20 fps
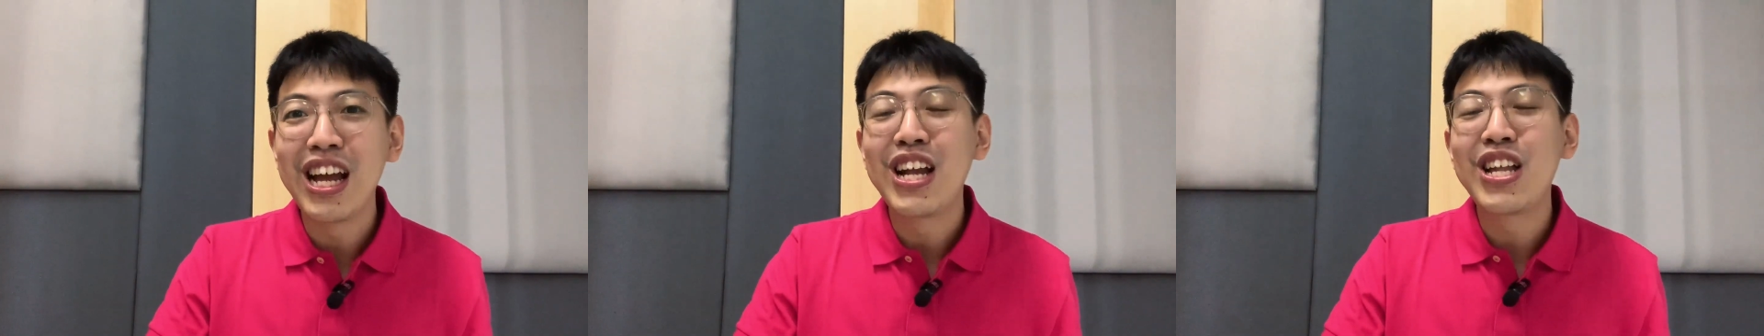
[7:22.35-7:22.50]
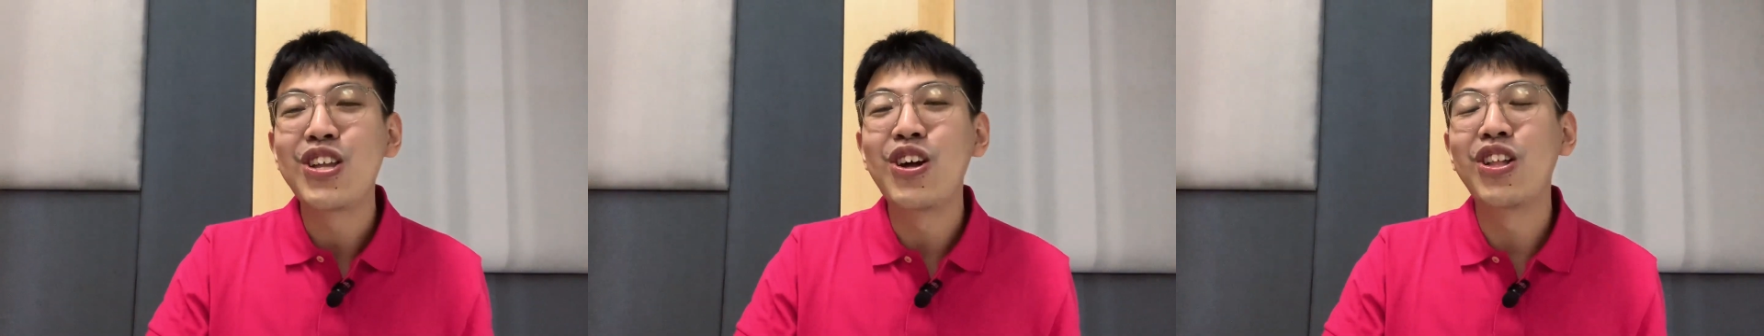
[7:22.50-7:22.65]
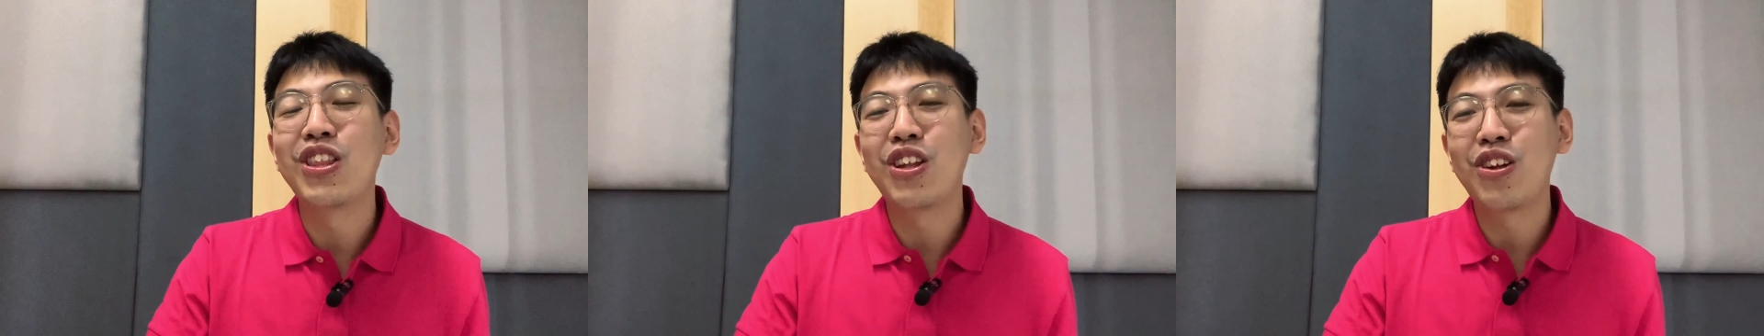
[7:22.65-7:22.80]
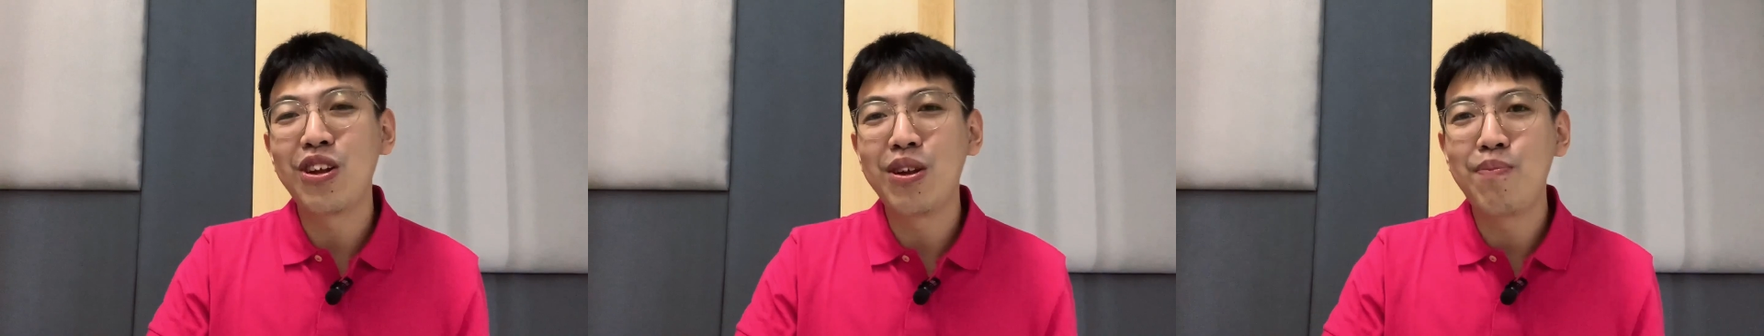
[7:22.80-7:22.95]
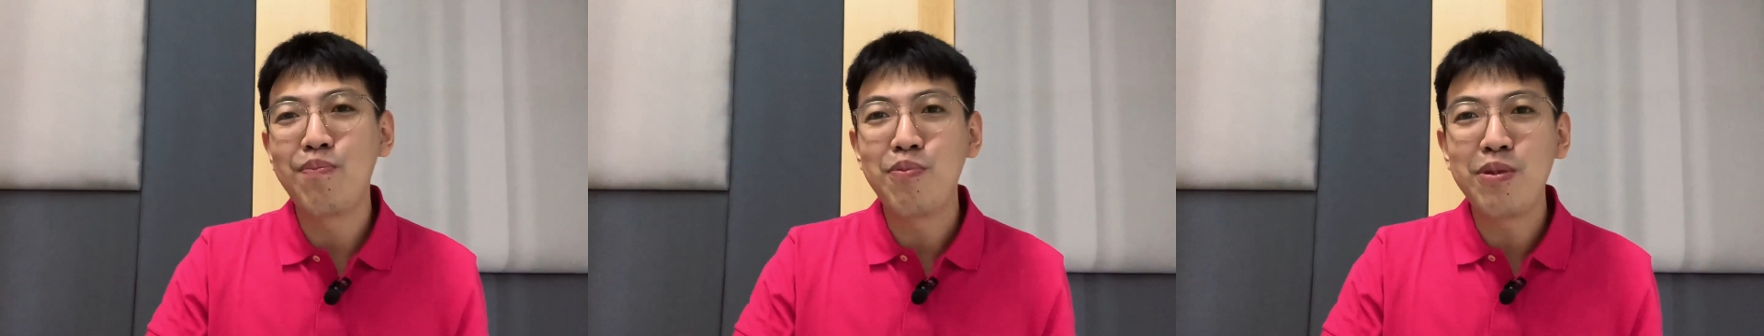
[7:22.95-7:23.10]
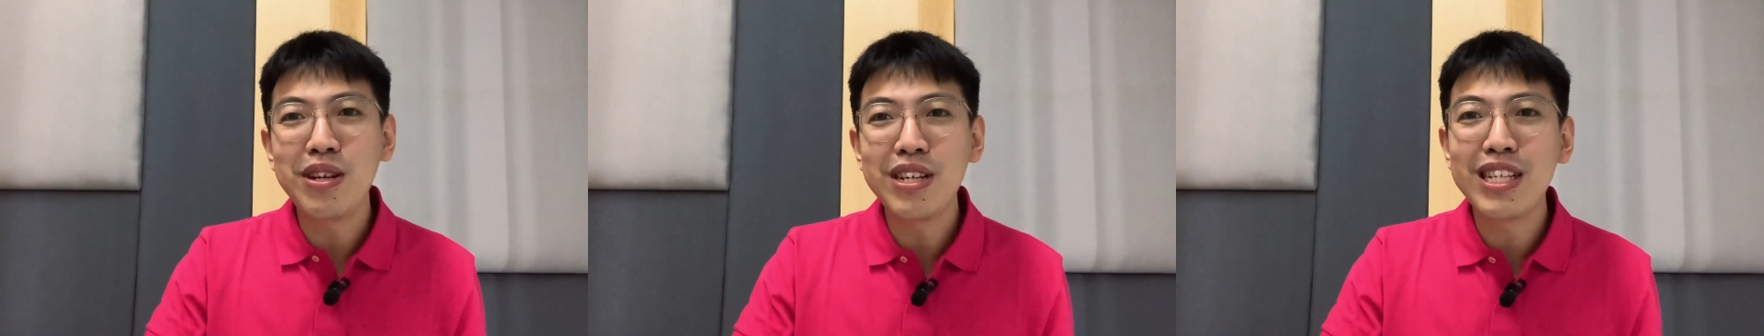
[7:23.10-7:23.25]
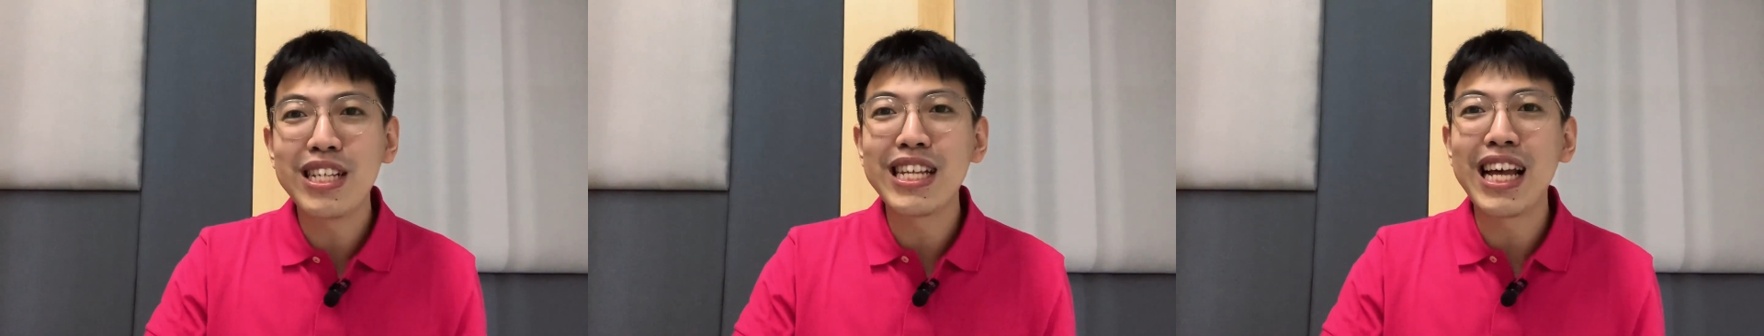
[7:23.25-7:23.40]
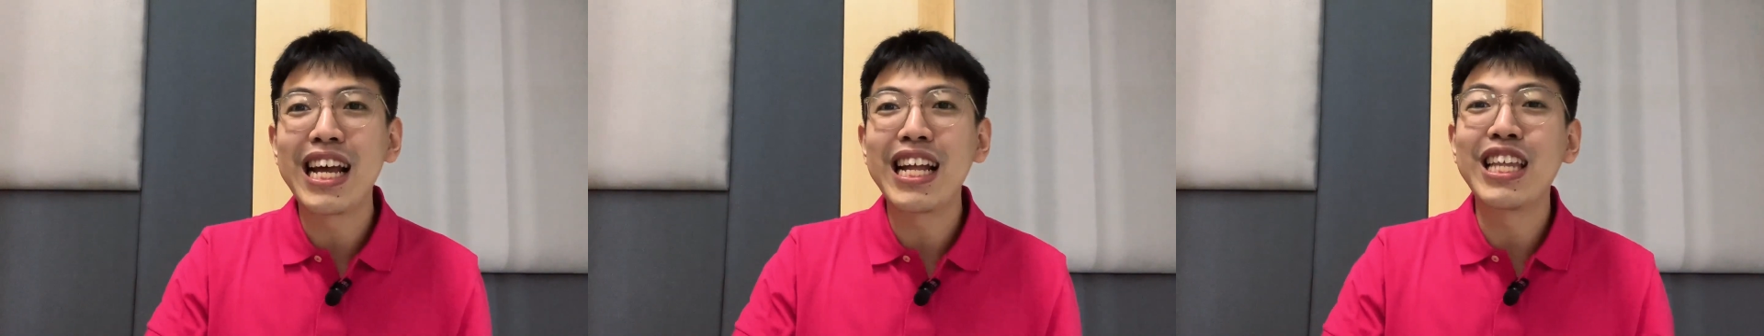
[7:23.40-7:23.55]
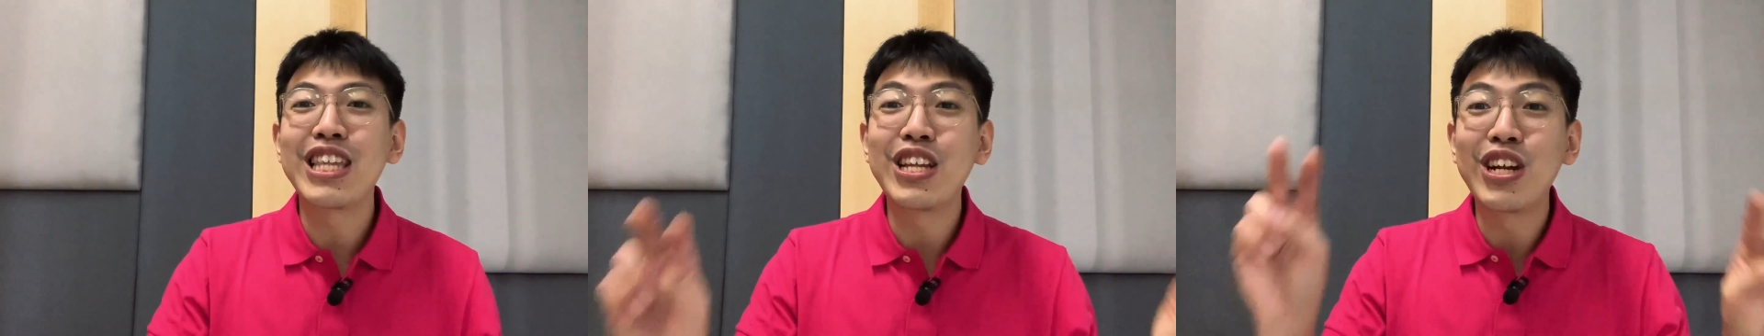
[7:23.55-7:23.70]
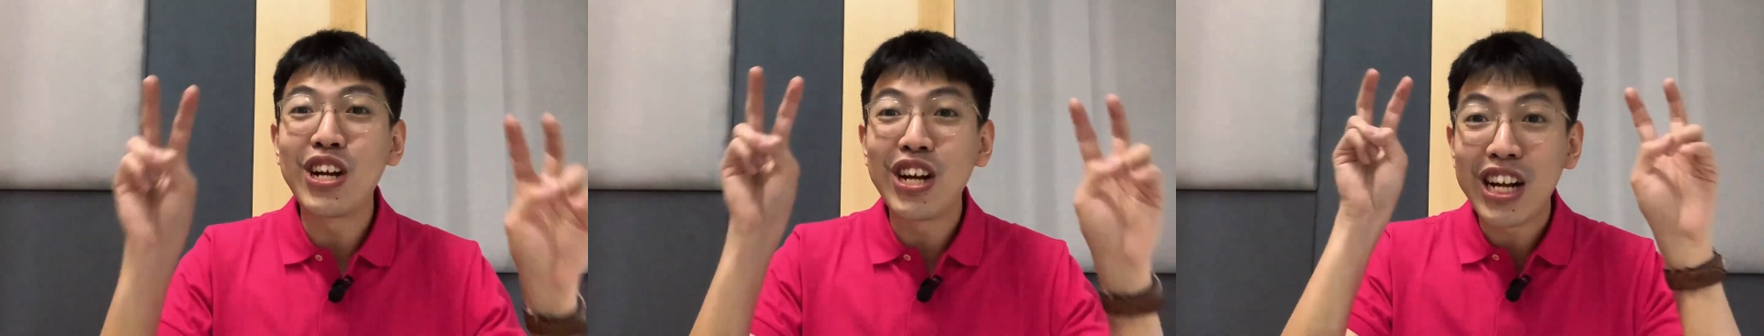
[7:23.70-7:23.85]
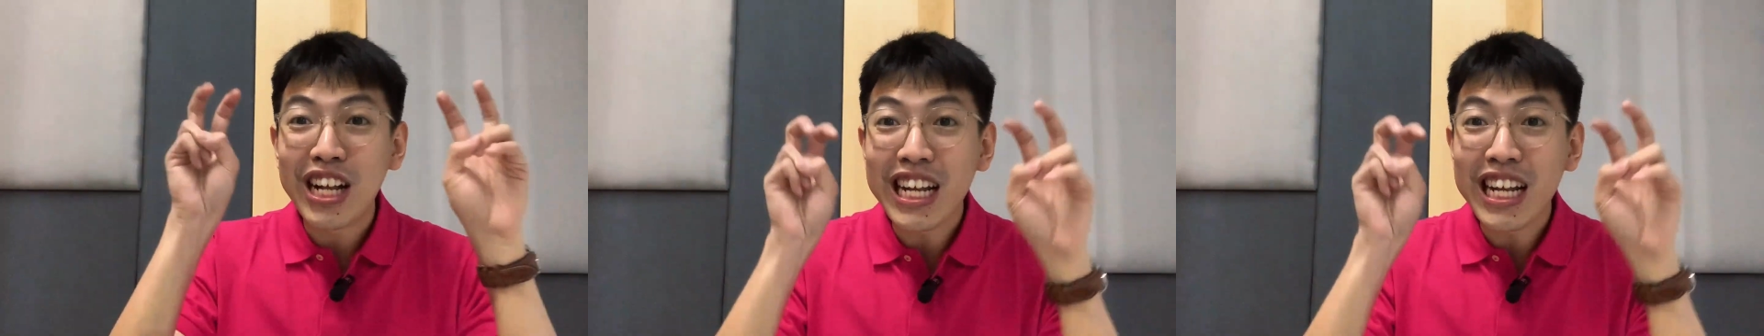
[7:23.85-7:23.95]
not represent the